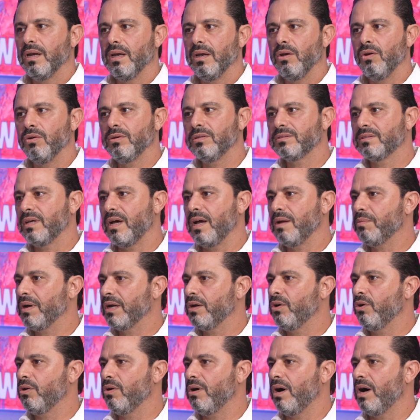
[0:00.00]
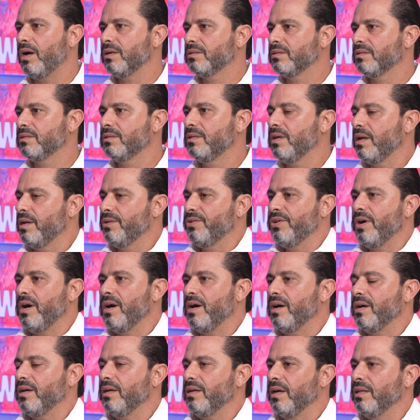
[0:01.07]
Long time ago, arts, they'll
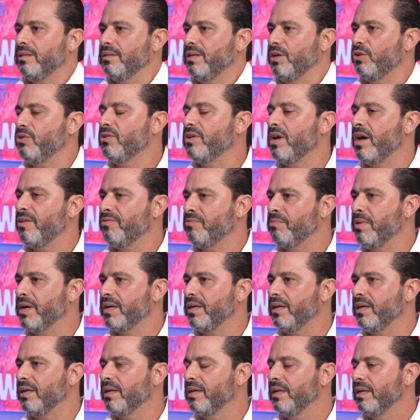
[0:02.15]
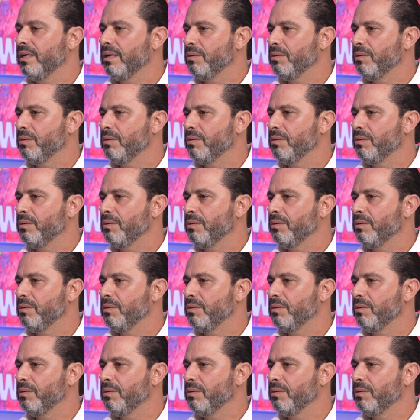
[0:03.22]
die and they don't have money.